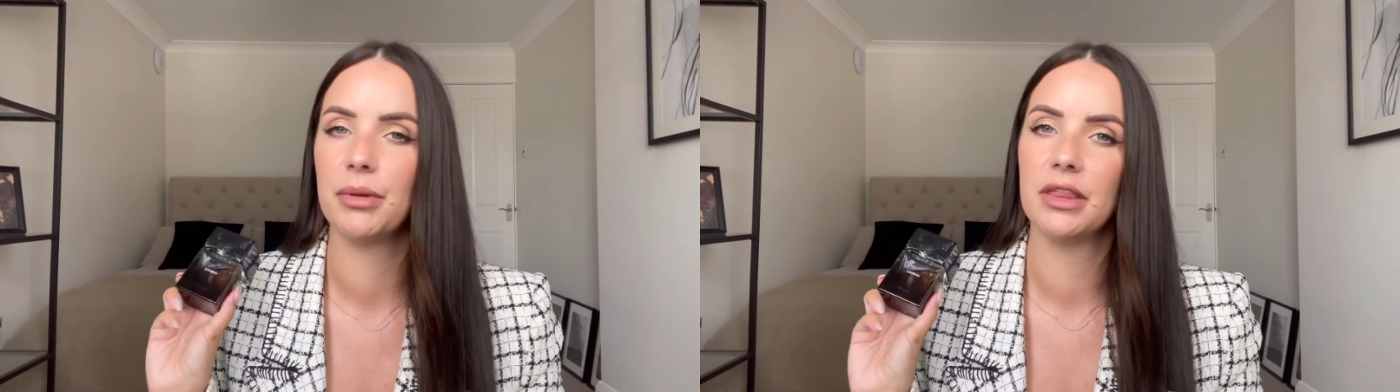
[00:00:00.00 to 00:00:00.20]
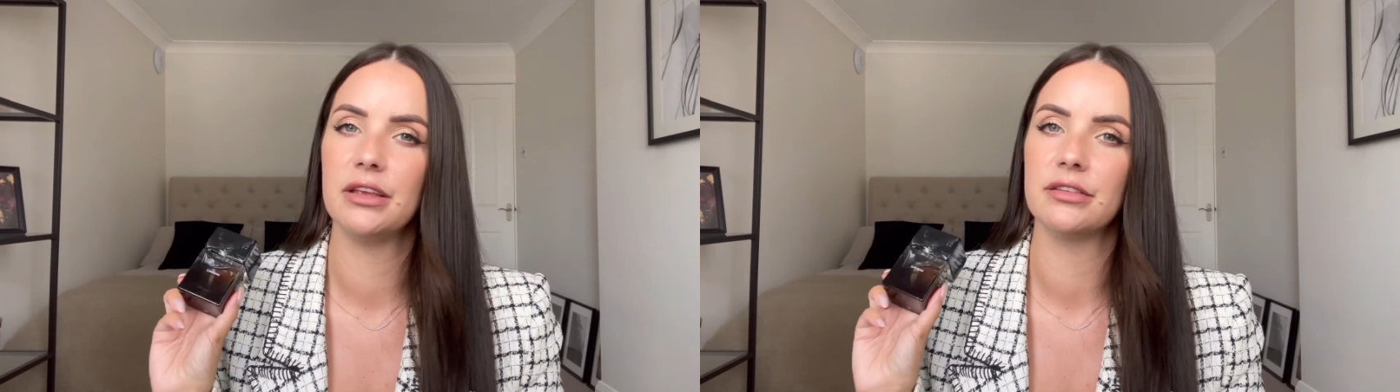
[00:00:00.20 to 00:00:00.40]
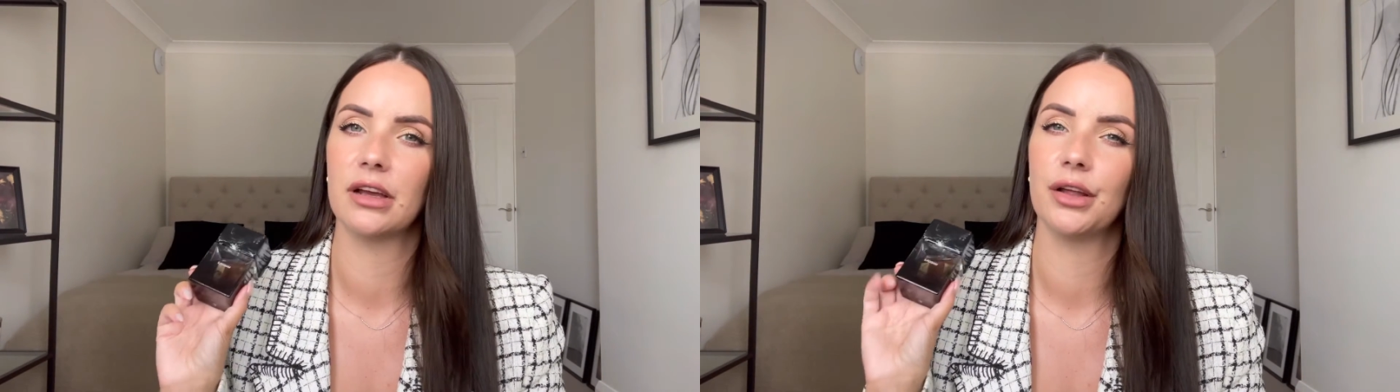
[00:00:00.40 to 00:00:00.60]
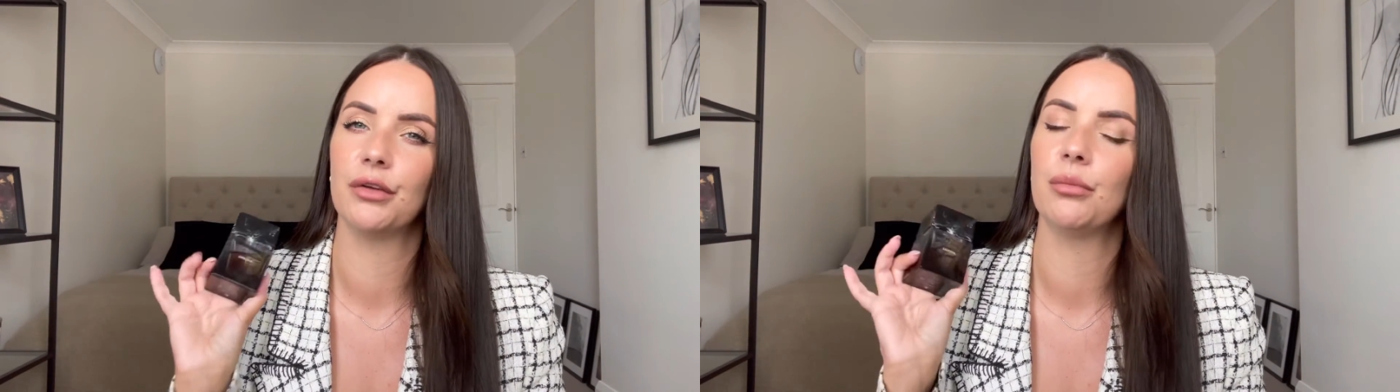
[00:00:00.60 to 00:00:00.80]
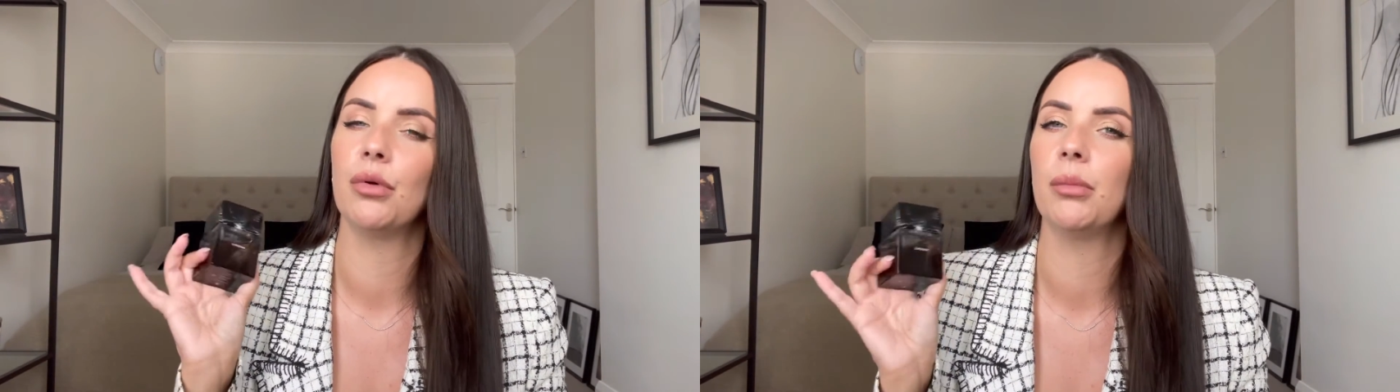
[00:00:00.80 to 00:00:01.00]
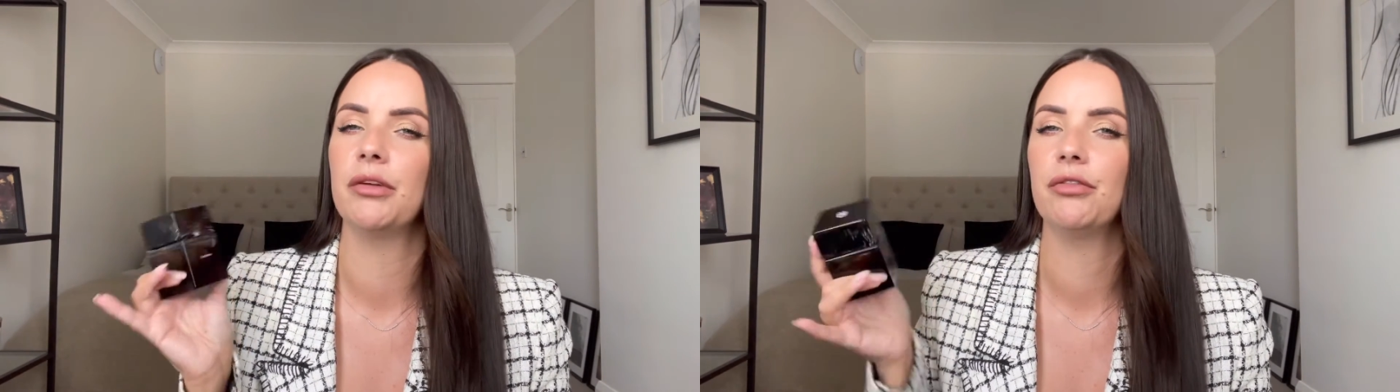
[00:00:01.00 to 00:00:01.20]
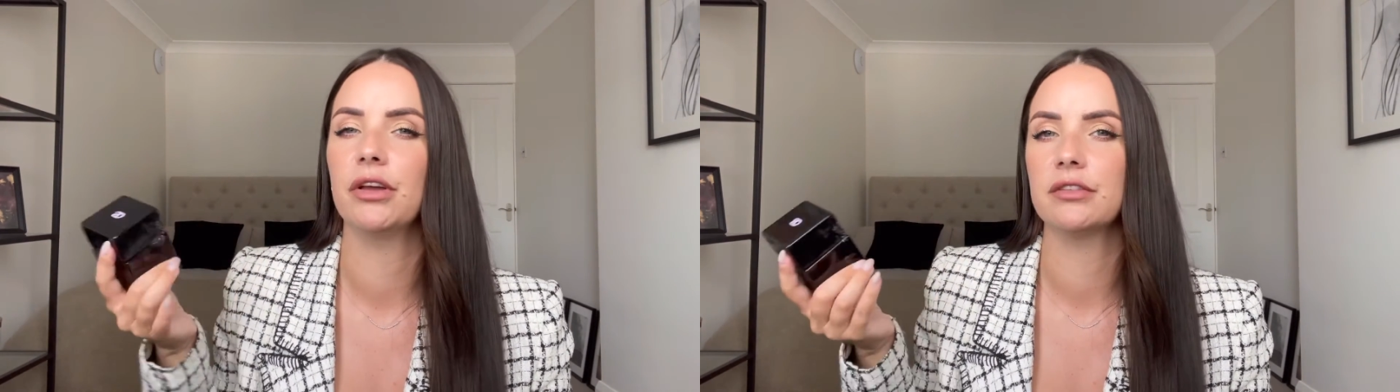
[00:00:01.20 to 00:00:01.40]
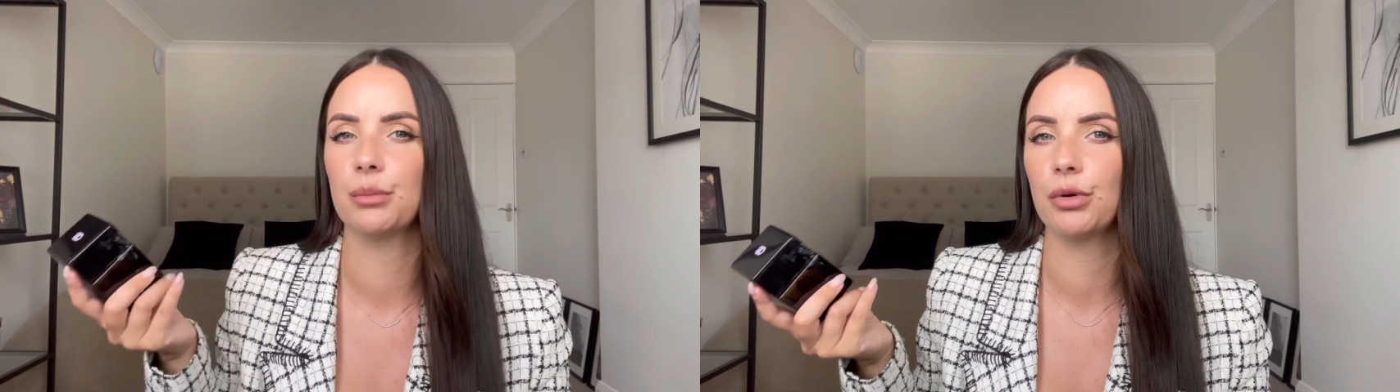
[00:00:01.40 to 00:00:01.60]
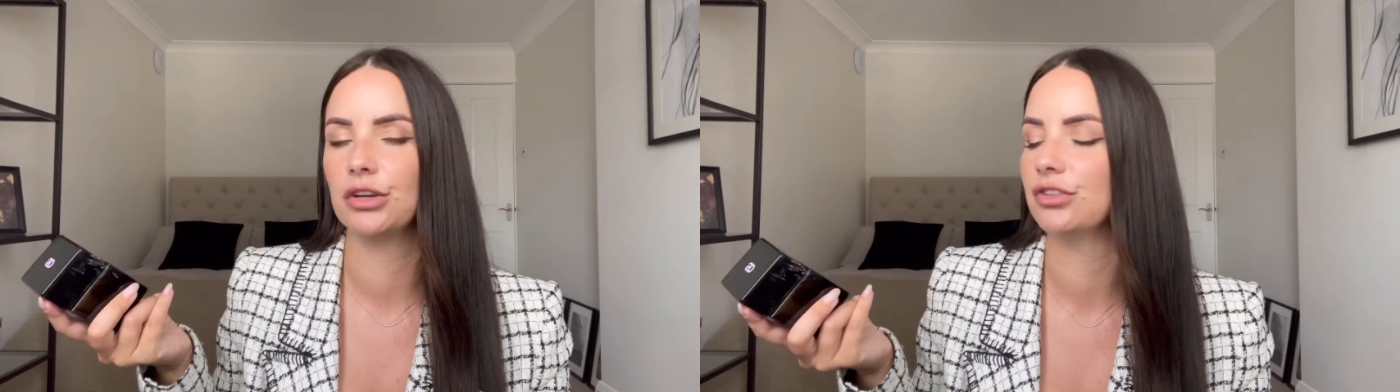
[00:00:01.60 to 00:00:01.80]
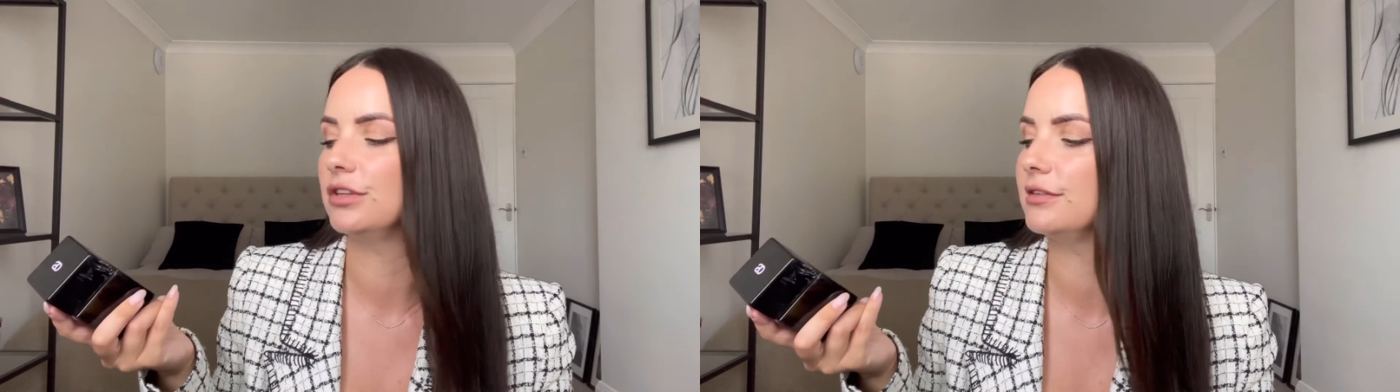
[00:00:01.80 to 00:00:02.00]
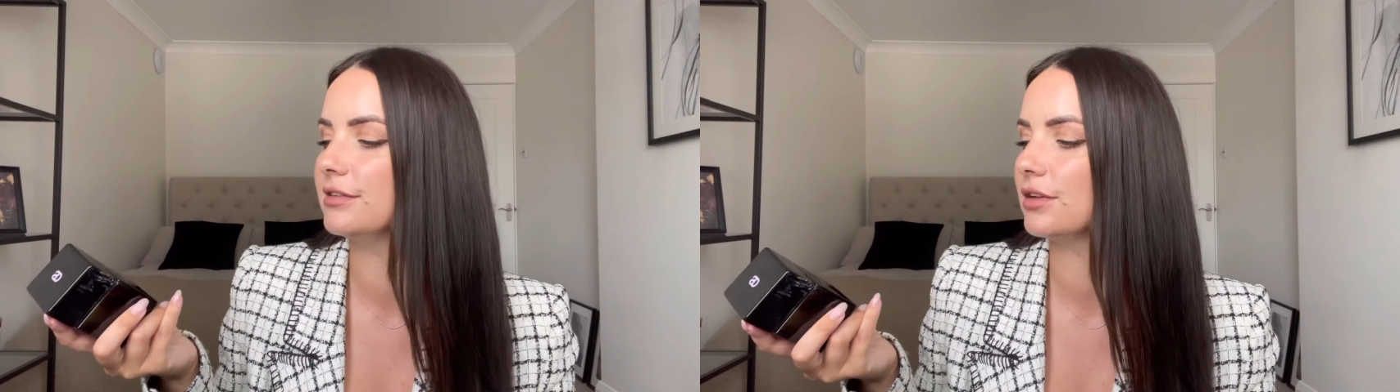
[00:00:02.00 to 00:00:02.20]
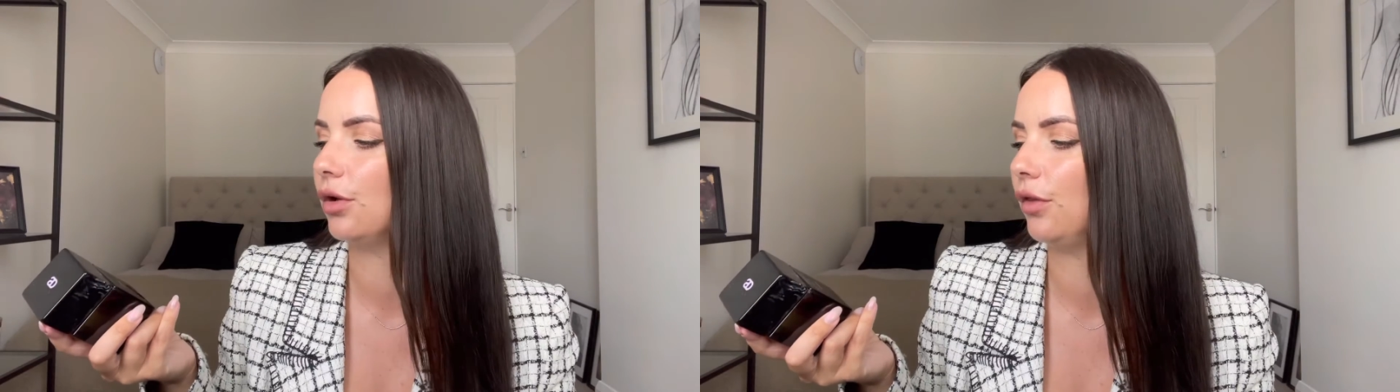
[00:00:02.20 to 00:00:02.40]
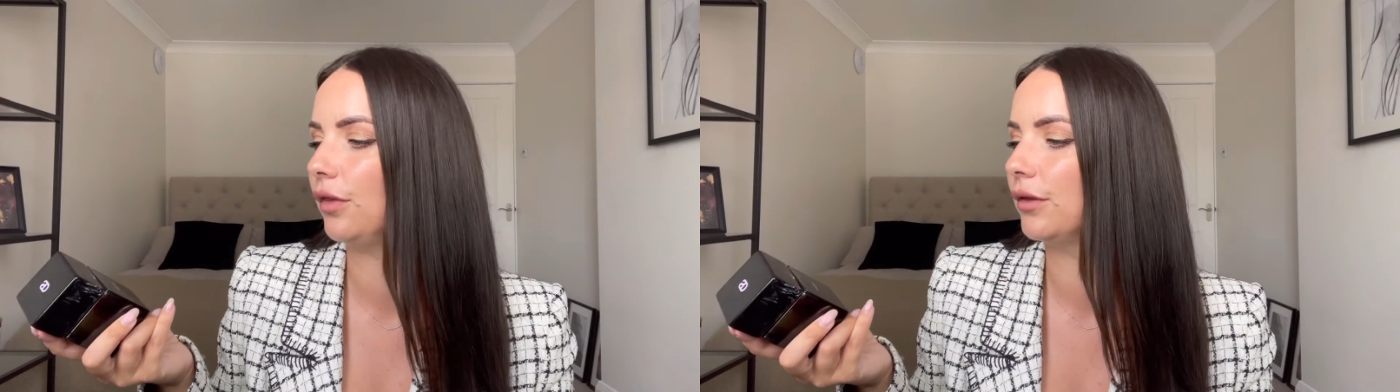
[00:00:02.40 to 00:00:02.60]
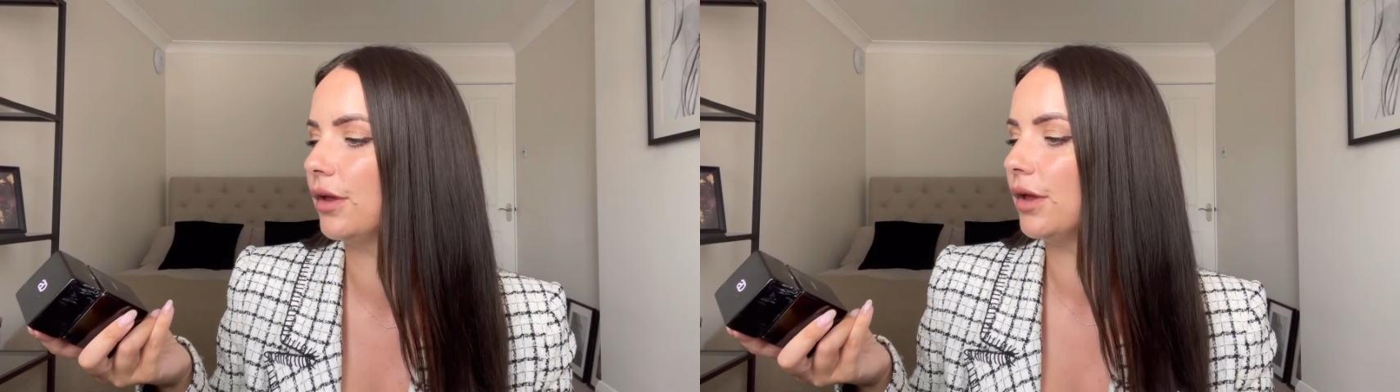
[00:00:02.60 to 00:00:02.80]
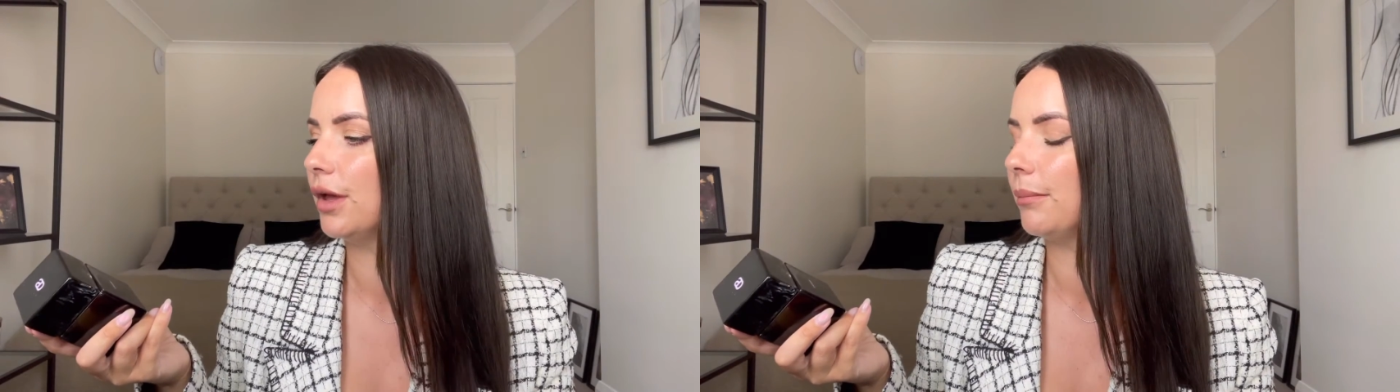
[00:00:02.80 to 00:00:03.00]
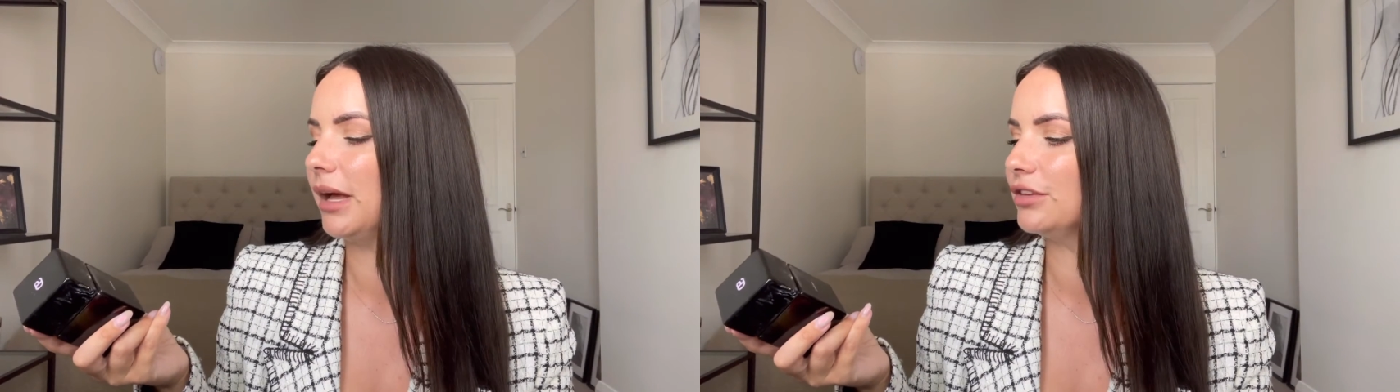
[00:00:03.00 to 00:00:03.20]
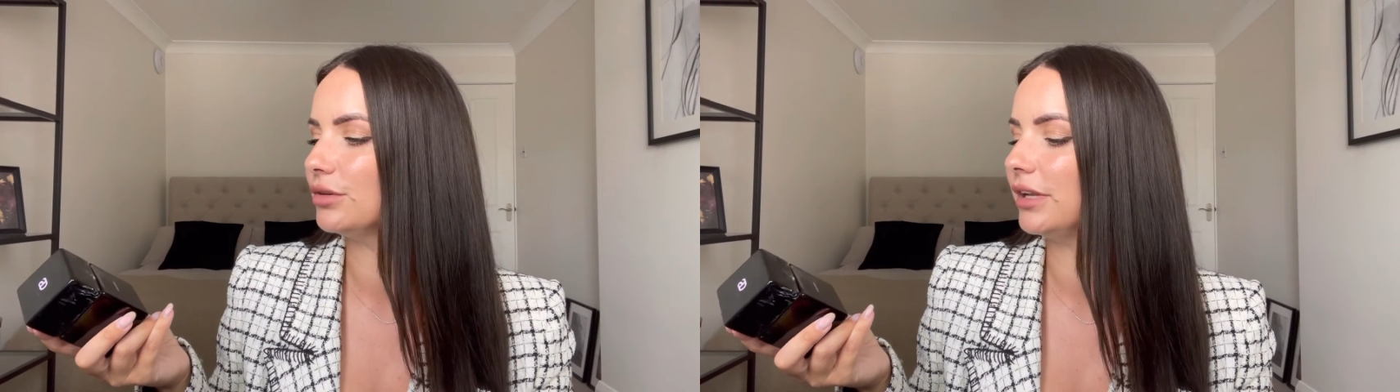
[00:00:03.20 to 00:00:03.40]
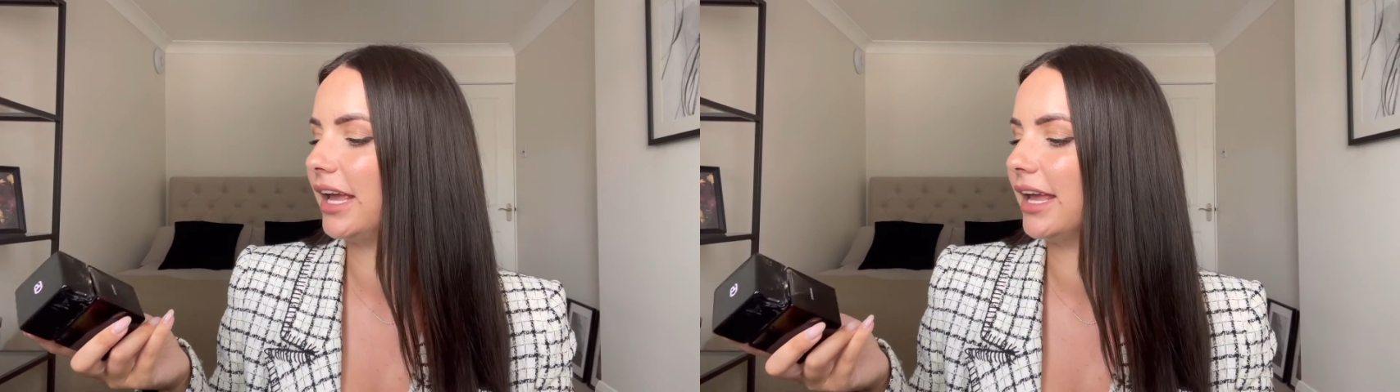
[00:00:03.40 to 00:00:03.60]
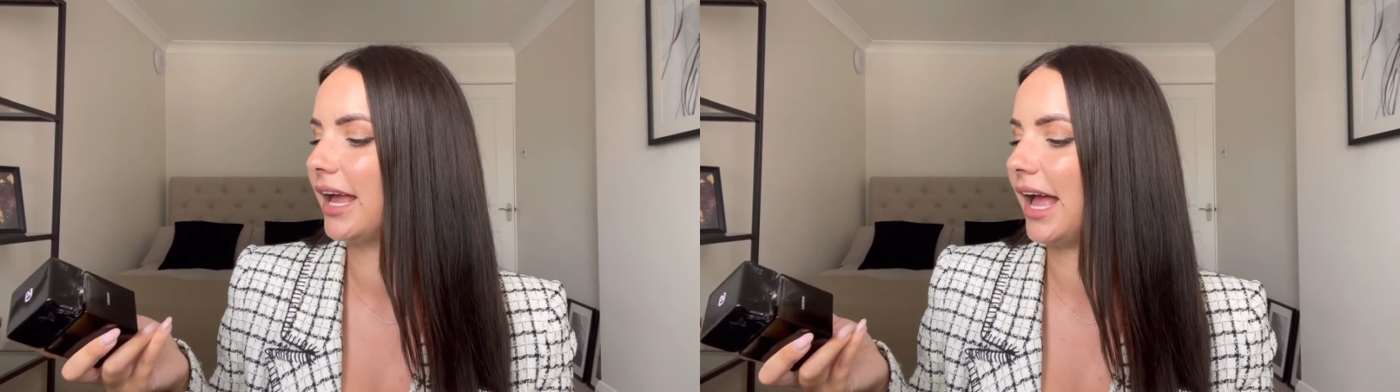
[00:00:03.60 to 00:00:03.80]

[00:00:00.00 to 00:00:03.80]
but these are kind of more my first impressions on Mandorle.